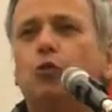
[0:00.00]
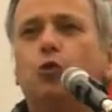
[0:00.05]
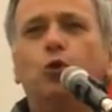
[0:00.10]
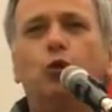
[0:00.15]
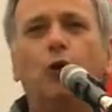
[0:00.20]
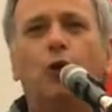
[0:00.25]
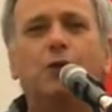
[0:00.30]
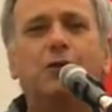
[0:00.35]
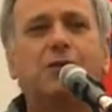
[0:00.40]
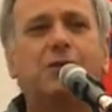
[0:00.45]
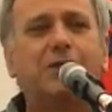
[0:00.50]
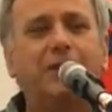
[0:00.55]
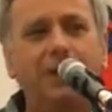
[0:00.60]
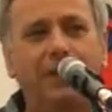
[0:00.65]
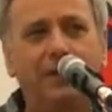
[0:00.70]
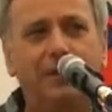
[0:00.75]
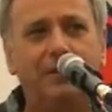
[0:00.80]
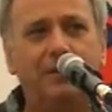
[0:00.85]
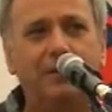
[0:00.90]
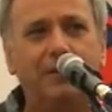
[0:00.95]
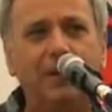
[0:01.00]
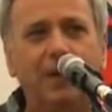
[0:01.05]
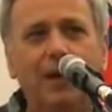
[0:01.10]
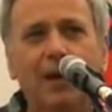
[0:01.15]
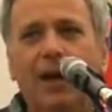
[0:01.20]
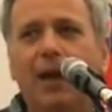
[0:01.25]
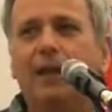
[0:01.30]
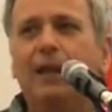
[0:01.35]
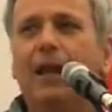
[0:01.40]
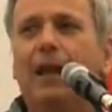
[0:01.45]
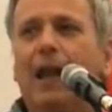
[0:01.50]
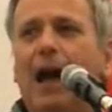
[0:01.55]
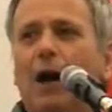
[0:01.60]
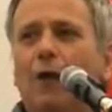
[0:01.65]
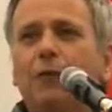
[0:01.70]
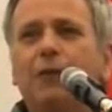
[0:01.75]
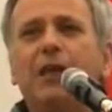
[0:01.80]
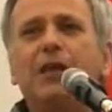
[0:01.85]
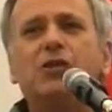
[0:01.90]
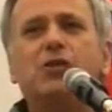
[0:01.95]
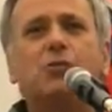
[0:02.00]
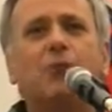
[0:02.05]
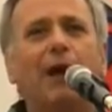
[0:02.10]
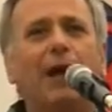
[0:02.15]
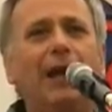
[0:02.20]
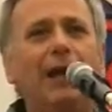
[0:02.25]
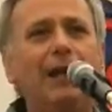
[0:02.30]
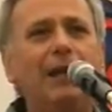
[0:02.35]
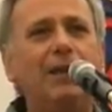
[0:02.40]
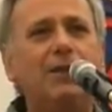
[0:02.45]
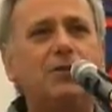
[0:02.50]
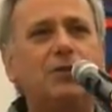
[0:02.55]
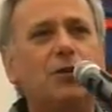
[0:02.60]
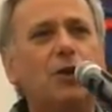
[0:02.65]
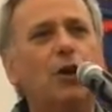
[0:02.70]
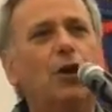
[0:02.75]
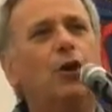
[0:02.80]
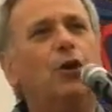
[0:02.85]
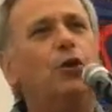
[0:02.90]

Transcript: who do not see it and allow the Israelis